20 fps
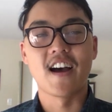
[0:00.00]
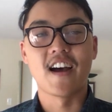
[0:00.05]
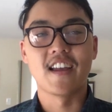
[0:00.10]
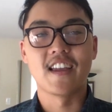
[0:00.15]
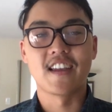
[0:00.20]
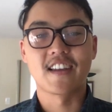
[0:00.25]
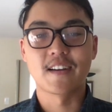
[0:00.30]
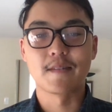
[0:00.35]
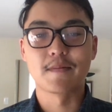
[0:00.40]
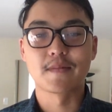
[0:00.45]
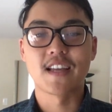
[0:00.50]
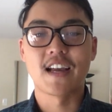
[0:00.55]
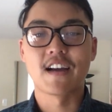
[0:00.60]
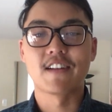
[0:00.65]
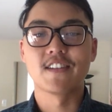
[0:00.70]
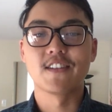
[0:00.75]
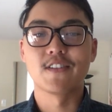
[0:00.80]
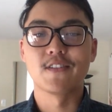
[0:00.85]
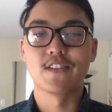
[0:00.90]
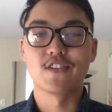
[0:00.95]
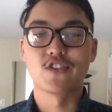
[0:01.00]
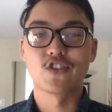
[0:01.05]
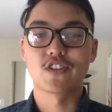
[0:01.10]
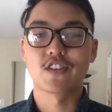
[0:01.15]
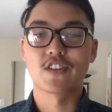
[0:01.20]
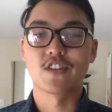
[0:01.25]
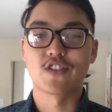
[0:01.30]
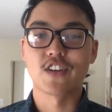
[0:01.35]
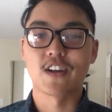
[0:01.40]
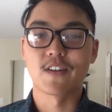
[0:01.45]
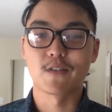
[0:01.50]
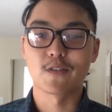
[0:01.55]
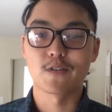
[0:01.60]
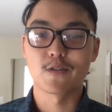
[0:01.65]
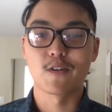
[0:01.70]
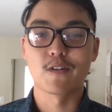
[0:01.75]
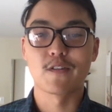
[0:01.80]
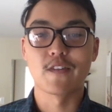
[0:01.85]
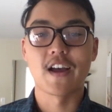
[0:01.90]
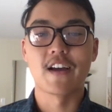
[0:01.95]
it comes down to is just your general
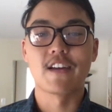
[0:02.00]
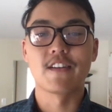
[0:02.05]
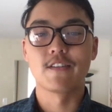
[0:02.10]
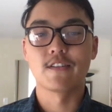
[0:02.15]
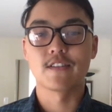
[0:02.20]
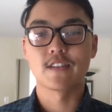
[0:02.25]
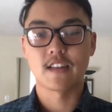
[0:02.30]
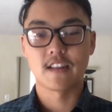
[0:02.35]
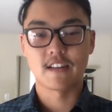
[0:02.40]
core values.